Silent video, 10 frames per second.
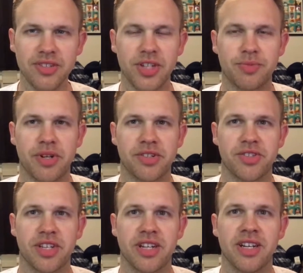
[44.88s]
So that's pretty
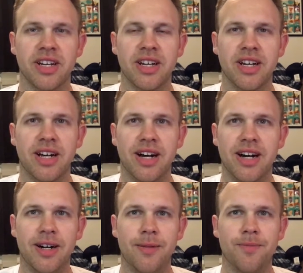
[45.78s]
interesting.
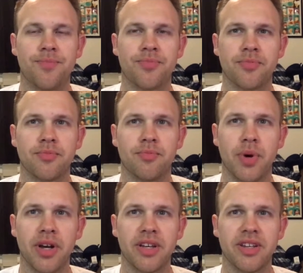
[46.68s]

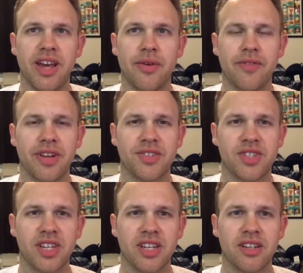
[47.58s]
But yeah, we haven't
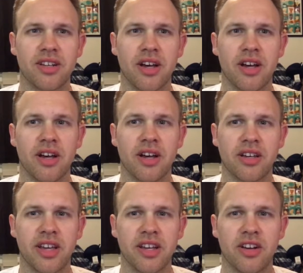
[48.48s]
seen a
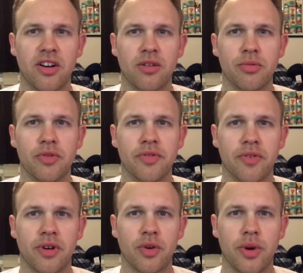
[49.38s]
King Kong movie
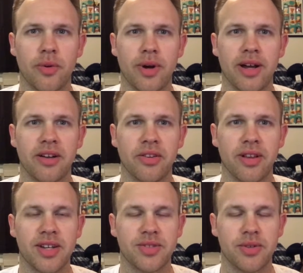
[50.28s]
for quite a while. The
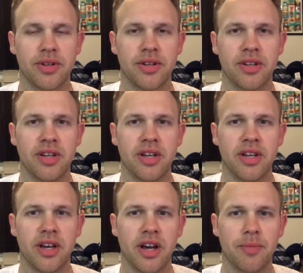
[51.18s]
last one,
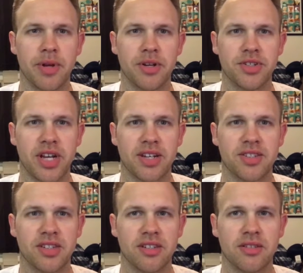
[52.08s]
Peter
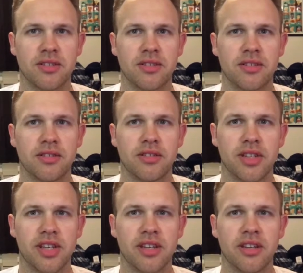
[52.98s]
Jackson
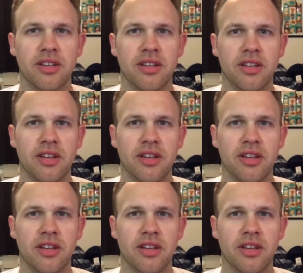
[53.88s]
did